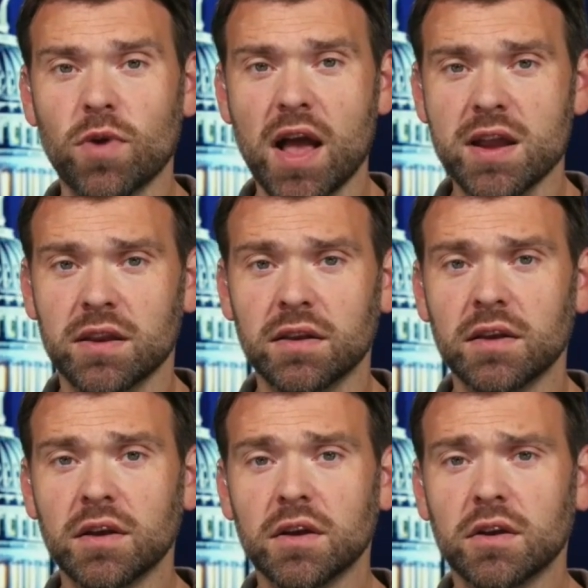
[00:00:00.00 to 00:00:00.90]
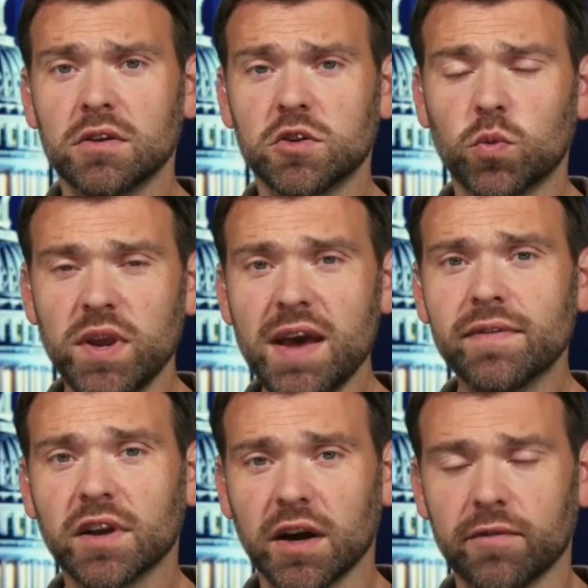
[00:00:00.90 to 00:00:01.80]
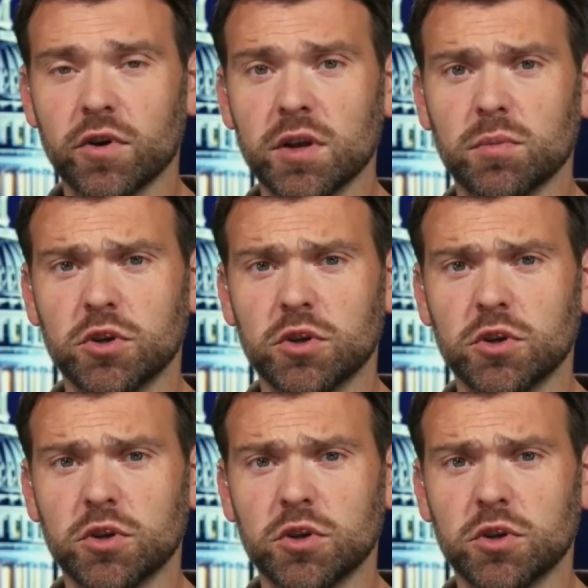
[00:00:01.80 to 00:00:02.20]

Ryan, do we have a governing